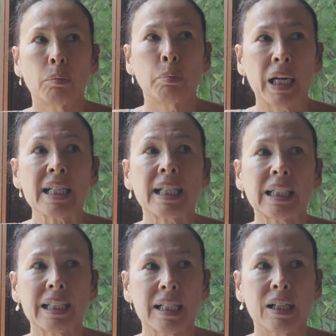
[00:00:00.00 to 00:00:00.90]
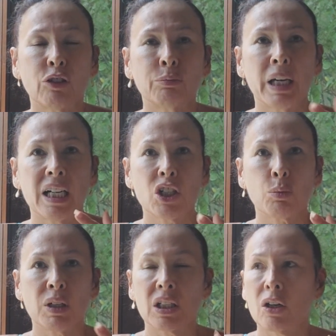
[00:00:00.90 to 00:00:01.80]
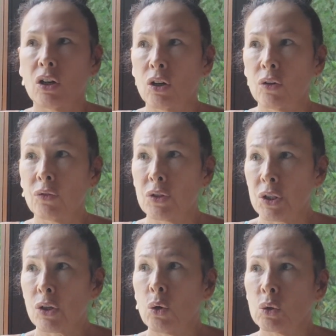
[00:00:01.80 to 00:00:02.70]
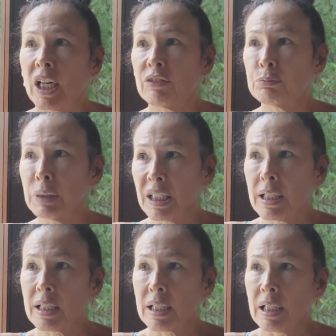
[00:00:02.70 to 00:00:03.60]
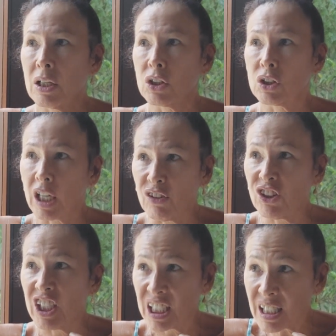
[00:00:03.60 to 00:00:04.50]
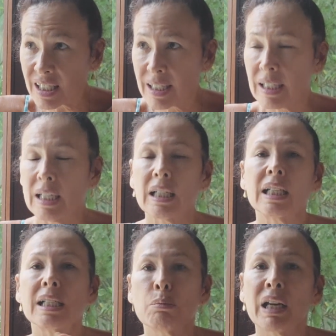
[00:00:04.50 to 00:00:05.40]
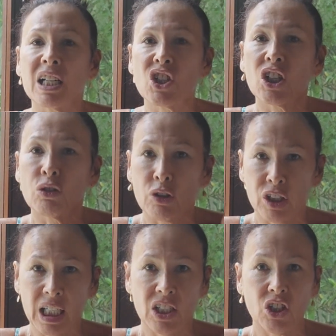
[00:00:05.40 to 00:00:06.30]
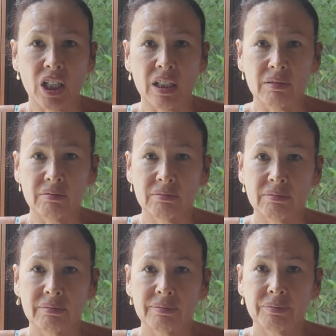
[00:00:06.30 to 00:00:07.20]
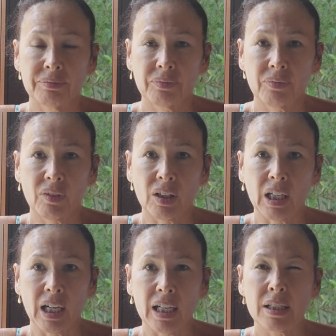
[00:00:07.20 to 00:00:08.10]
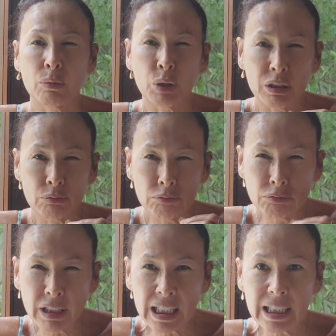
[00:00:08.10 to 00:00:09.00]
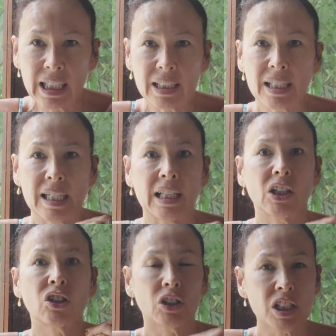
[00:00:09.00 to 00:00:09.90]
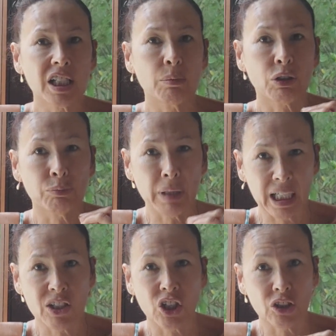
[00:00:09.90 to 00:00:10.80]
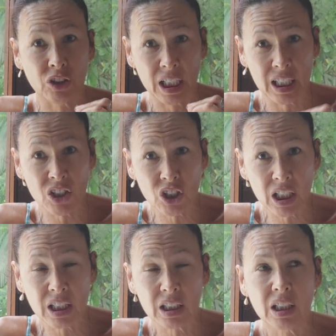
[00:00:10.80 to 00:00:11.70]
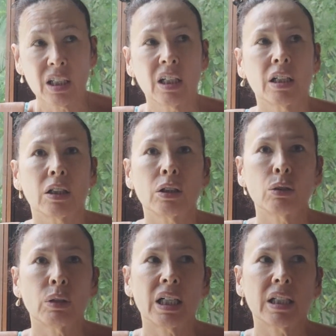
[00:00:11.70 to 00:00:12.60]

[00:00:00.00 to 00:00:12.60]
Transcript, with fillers: Basically, self management of soul governments, governance is managing your own energy. Okay, so when you really understand the concept of managing own energy, you